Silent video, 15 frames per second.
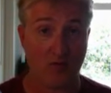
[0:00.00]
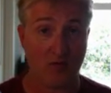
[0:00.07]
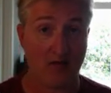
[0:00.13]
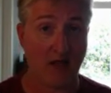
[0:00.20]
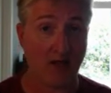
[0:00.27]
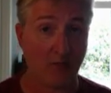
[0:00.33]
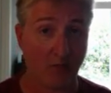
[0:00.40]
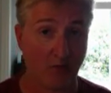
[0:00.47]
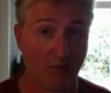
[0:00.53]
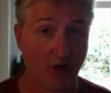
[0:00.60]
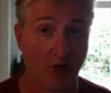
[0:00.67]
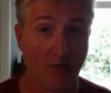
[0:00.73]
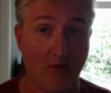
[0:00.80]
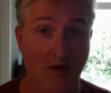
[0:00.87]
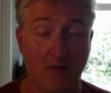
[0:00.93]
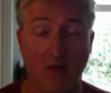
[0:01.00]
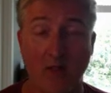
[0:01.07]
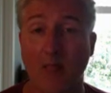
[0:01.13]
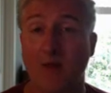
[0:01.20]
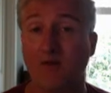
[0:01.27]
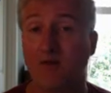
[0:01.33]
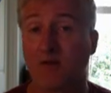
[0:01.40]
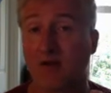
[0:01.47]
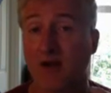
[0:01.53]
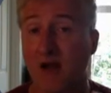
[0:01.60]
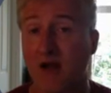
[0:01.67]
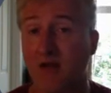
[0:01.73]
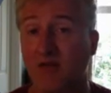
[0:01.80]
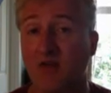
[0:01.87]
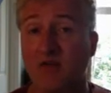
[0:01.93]
That's what it's all about. So
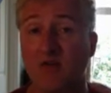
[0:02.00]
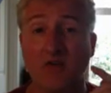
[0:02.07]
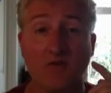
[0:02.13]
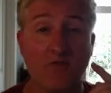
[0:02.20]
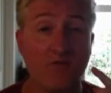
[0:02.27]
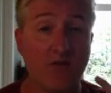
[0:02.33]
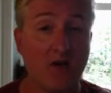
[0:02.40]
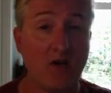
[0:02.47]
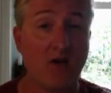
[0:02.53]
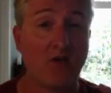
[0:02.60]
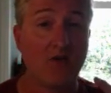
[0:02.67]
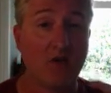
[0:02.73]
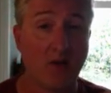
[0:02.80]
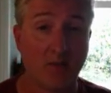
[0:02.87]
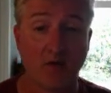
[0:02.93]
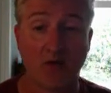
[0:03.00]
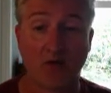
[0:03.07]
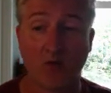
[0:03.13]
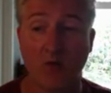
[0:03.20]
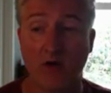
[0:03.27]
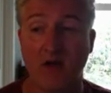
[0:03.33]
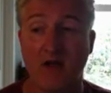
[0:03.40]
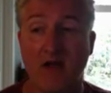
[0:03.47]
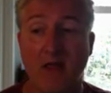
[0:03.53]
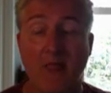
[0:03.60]
guys, this is video number 3.